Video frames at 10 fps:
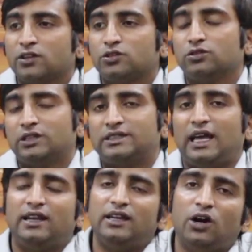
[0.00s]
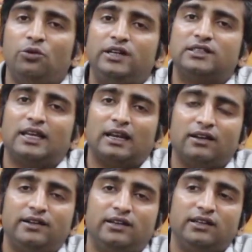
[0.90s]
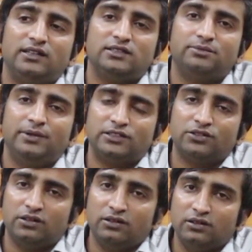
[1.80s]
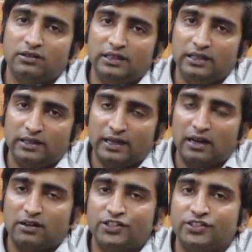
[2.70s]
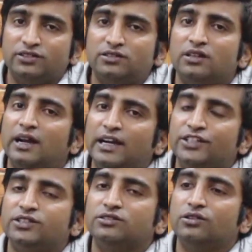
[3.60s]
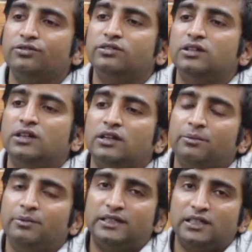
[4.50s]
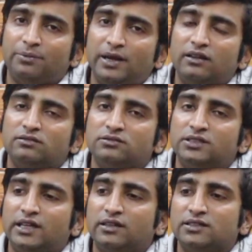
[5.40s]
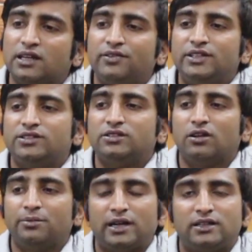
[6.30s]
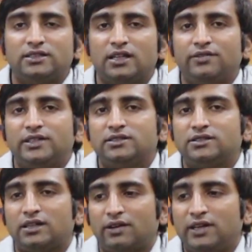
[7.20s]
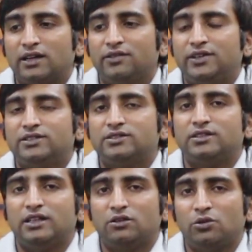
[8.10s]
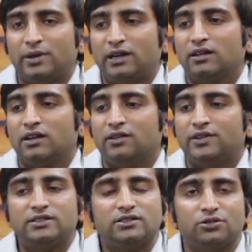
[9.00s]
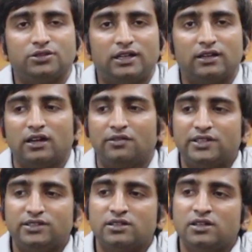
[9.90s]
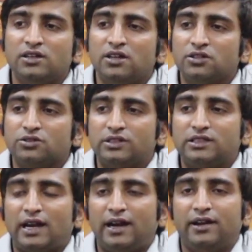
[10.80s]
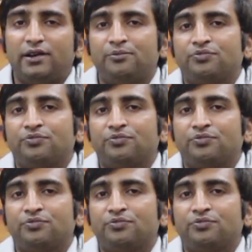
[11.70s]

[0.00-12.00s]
So the salary, how it is calculated here is based on the calculations, additions of basic pay, dearness allowance, non-practicing allowance, traveling allowance, then home rental allowance, house rental allowance. So these are added.